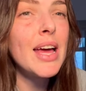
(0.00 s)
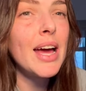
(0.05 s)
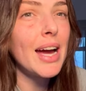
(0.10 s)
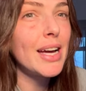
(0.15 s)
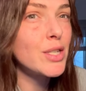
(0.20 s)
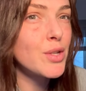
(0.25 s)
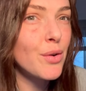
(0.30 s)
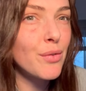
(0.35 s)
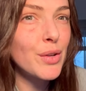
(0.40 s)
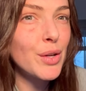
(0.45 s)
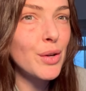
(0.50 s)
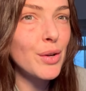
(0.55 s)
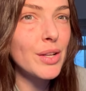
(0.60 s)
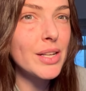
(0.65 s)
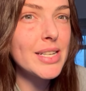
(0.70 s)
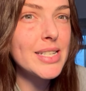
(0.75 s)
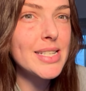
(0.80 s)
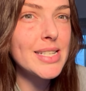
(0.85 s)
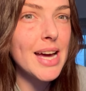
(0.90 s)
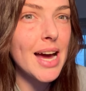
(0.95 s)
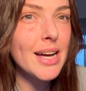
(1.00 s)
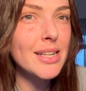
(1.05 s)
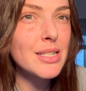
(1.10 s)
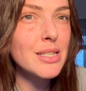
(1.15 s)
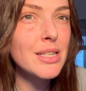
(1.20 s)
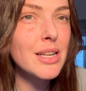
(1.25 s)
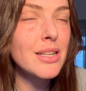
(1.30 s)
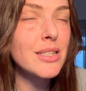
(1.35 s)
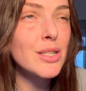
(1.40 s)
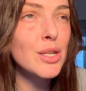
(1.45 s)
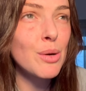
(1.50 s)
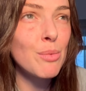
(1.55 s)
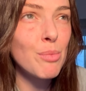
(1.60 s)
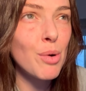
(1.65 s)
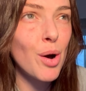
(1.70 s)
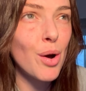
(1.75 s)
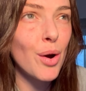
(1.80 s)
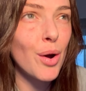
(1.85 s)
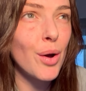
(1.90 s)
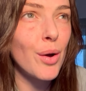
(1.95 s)
I do have an early start
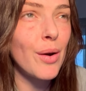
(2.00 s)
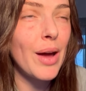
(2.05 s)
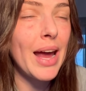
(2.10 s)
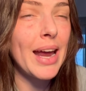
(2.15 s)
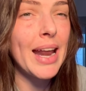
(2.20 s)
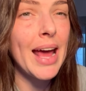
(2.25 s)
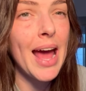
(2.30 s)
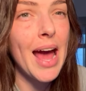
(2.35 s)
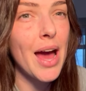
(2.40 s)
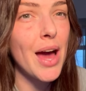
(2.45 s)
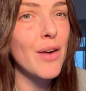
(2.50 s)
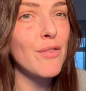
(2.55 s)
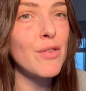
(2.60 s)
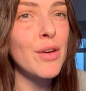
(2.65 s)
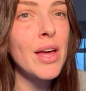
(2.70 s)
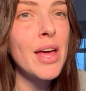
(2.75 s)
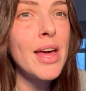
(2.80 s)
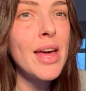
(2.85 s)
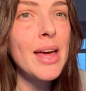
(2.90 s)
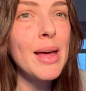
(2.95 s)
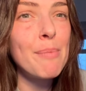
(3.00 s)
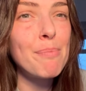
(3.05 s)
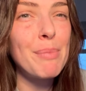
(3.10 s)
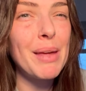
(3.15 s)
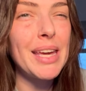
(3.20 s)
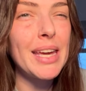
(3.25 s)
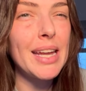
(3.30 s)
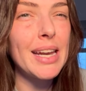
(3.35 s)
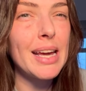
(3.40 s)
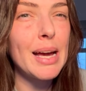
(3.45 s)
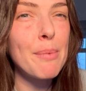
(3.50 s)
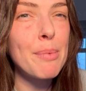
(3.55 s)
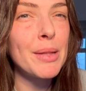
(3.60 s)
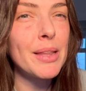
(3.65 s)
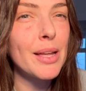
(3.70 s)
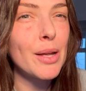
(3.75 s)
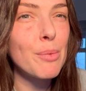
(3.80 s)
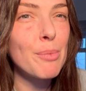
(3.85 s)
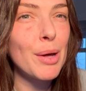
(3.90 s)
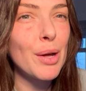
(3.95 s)
tomorrow and I have been getting up a
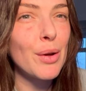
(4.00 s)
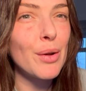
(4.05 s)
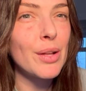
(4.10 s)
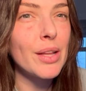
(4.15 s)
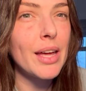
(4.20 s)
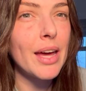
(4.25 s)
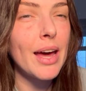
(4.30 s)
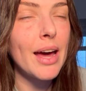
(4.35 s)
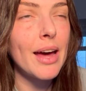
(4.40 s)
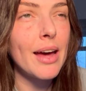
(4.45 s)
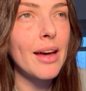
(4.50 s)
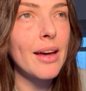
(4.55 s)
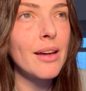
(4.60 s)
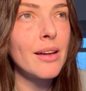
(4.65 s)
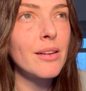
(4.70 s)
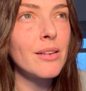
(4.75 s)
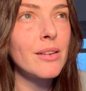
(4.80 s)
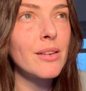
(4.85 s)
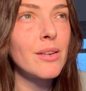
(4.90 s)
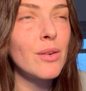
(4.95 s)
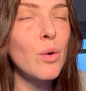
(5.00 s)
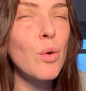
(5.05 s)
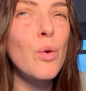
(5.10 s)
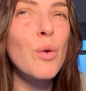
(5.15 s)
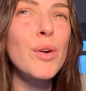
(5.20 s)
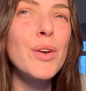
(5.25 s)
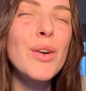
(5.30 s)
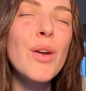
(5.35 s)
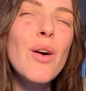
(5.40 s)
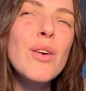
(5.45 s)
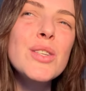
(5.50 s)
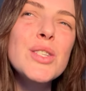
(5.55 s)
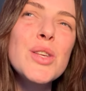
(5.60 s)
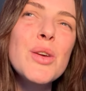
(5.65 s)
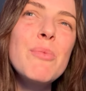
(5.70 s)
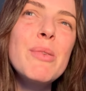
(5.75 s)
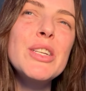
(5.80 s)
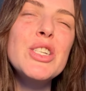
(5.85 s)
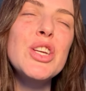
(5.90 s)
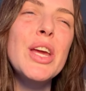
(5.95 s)
little bit earlier, or not
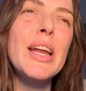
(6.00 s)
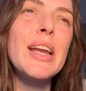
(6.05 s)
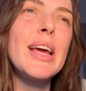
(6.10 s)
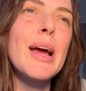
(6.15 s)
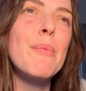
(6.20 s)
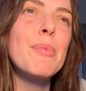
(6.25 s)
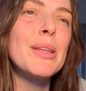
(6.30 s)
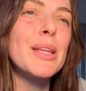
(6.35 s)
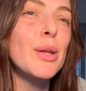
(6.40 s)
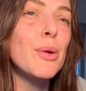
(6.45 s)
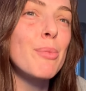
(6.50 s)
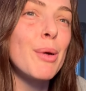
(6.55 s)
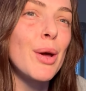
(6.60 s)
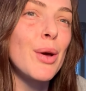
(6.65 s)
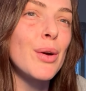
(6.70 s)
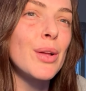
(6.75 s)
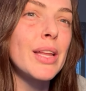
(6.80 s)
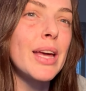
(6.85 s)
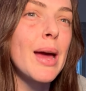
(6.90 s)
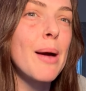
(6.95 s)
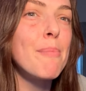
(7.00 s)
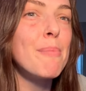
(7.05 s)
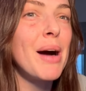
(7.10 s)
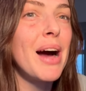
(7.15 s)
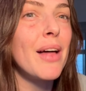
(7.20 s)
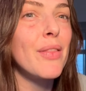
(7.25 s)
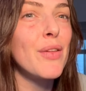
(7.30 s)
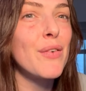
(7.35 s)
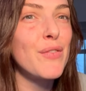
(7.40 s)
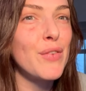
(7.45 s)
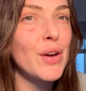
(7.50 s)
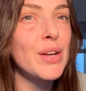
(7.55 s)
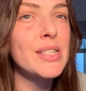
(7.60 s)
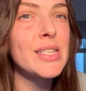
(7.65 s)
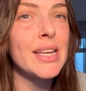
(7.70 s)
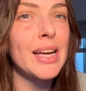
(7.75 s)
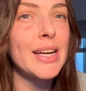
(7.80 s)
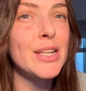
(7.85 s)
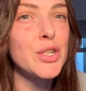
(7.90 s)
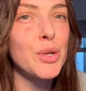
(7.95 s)
so much getting up a little bit earlier, but the first
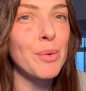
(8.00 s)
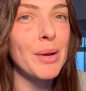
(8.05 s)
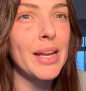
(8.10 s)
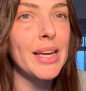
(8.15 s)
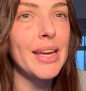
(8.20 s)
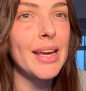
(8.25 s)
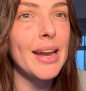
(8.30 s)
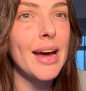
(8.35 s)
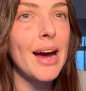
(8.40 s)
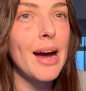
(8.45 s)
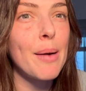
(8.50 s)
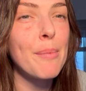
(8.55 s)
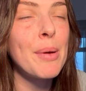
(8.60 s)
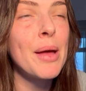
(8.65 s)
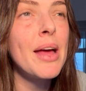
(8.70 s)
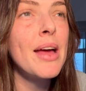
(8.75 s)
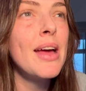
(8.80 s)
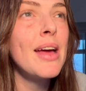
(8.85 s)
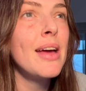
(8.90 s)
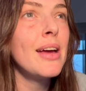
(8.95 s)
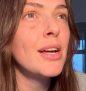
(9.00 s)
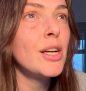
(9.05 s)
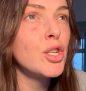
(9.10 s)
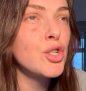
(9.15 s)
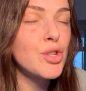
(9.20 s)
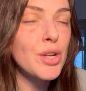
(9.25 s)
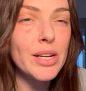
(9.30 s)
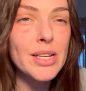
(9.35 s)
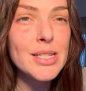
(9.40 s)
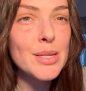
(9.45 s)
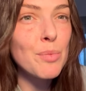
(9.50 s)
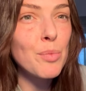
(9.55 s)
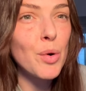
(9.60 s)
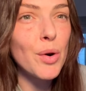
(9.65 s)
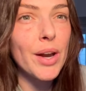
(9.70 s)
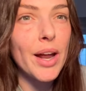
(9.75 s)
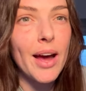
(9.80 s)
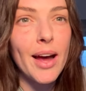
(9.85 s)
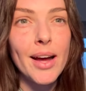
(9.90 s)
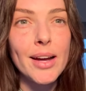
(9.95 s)
thing I do when I get up, drink some
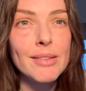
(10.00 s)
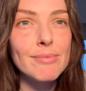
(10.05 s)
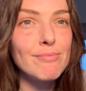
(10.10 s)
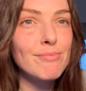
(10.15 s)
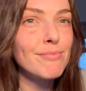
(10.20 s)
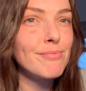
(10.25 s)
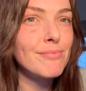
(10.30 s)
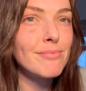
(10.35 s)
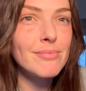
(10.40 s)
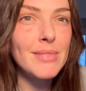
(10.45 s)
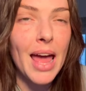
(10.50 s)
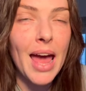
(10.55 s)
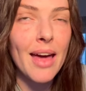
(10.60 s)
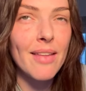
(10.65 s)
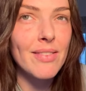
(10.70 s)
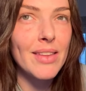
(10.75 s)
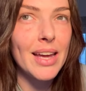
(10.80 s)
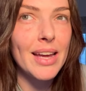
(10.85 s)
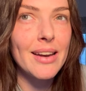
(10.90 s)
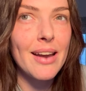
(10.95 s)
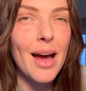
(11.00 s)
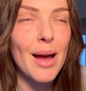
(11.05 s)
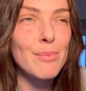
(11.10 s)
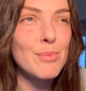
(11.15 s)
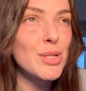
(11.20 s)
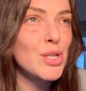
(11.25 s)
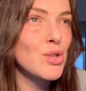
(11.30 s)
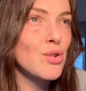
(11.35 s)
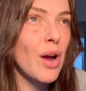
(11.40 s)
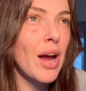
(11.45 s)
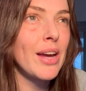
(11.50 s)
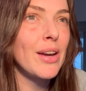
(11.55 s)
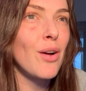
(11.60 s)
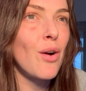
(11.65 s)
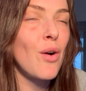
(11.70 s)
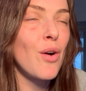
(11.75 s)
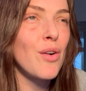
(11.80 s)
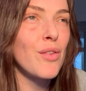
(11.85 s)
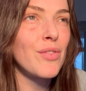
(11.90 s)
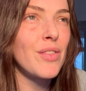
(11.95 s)
water, and then I'm straight
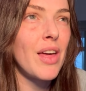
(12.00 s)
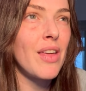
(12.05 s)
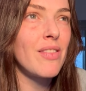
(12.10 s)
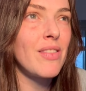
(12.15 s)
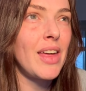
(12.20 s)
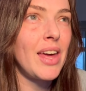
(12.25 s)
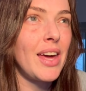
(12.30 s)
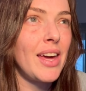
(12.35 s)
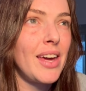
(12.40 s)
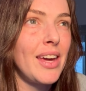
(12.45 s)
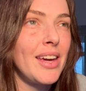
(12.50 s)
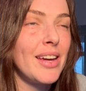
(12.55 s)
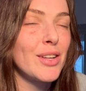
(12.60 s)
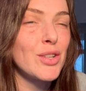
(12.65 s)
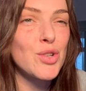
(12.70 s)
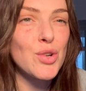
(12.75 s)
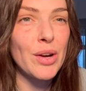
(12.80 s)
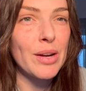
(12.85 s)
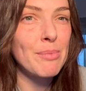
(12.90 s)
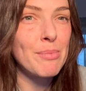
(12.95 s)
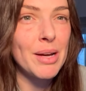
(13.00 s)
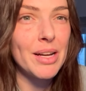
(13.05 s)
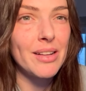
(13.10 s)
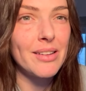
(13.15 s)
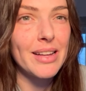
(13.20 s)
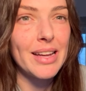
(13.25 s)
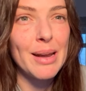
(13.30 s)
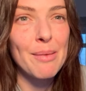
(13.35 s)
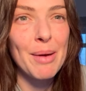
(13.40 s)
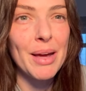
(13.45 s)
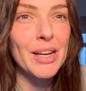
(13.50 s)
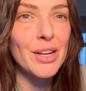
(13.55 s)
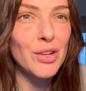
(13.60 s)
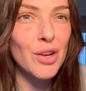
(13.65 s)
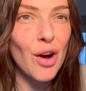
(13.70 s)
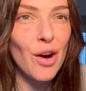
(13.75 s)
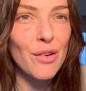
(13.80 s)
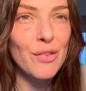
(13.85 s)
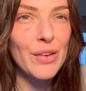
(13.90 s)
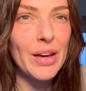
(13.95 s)
on the treadmill and I make a
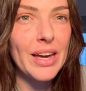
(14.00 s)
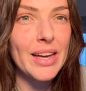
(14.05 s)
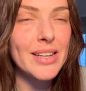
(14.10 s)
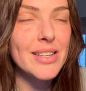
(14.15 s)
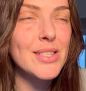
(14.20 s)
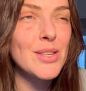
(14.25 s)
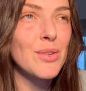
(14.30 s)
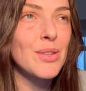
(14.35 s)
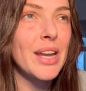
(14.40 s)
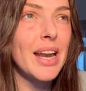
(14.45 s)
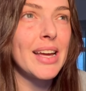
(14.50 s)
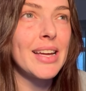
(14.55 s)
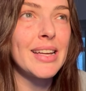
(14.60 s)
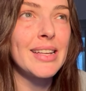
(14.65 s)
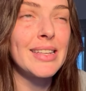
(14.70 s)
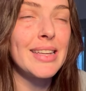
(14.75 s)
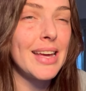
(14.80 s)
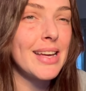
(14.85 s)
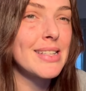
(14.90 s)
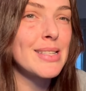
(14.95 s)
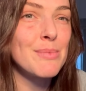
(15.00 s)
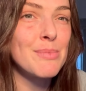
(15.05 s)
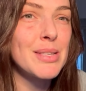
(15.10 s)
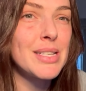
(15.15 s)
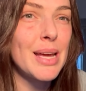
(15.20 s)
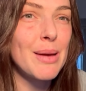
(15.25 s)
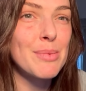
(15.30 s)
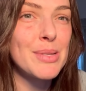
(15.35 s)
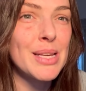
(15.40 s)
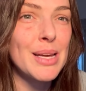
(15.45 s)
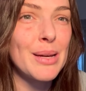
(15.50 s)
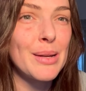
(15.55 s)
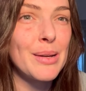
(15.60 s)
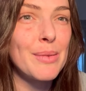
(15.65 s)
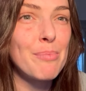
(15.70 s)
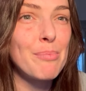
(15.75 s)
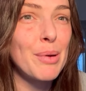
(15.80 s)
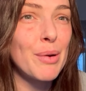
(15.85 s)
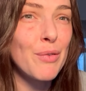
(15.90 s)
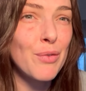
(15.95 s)
coffee so that I can get some steps
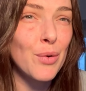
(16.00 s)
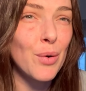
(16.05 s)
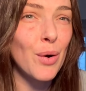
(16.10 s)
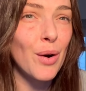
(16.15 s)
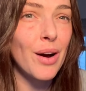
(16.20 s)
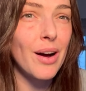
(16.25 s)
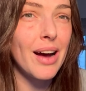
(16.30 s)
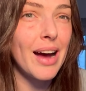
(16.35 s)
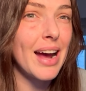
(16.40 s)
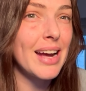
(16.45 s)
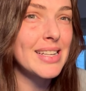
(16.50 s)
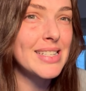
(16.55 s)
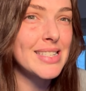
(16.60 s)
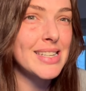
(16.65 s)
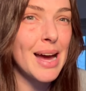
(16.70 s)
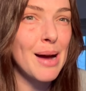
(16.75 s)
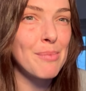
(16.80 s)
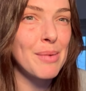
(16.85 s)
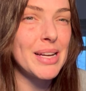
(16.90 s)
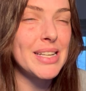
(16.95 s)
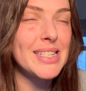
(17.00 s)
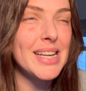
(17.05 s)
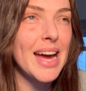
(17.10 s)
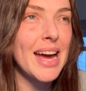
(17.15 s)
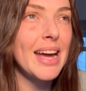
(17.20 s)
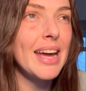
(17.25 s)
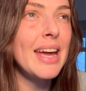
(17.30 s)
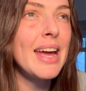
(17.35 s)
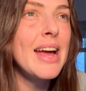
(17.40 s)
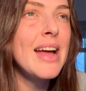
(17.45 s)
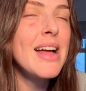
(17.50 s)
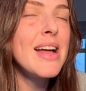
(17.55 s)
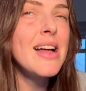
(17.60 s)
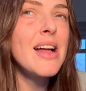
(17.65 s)
in before I start my day.